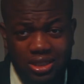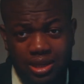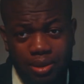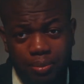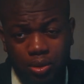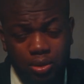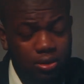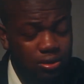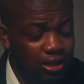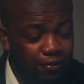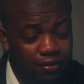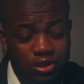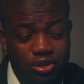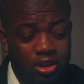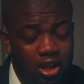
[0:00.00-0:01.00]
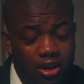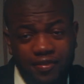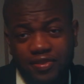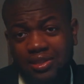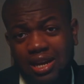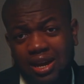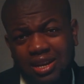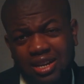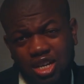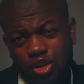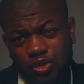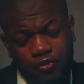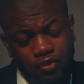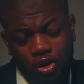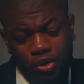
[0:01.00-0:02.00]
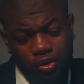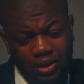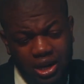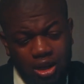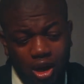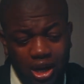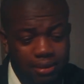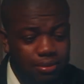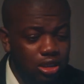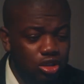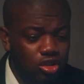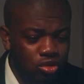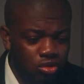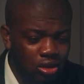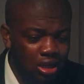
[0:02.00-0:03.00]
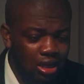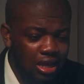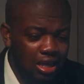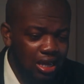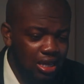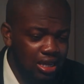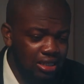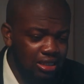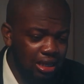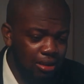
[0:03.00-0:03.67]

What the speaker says: simple if there's a lot of sky in your photo, right? All I'm going to do is